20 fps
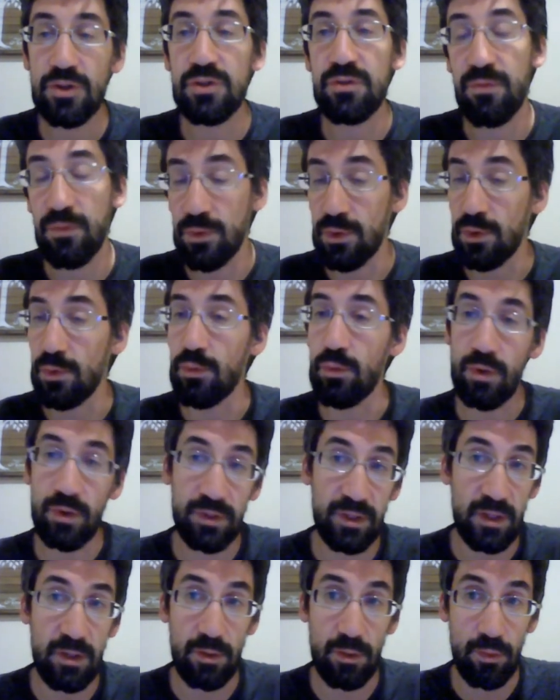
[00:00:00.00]
for the work that
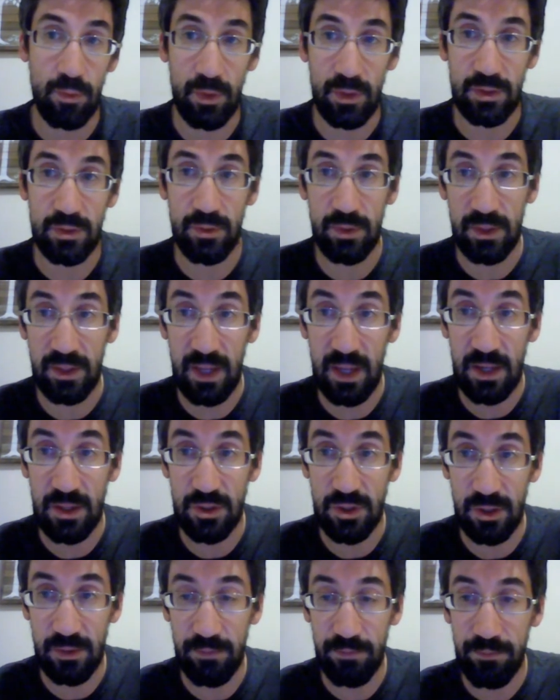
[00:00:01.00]
you're going to engage
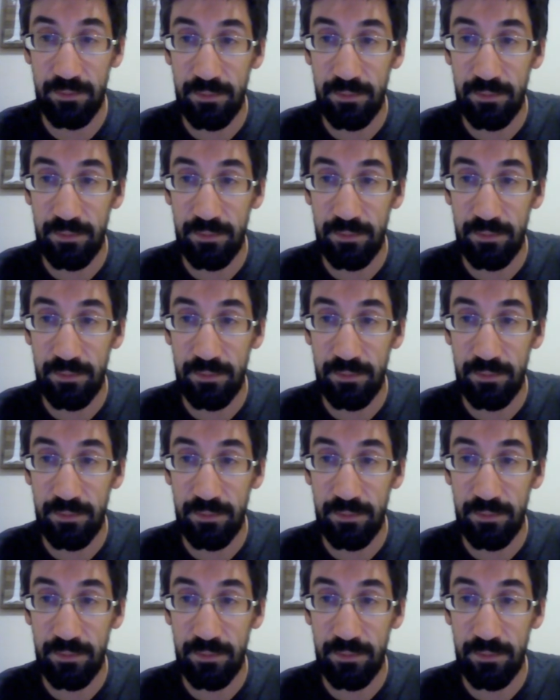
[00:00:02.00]
in.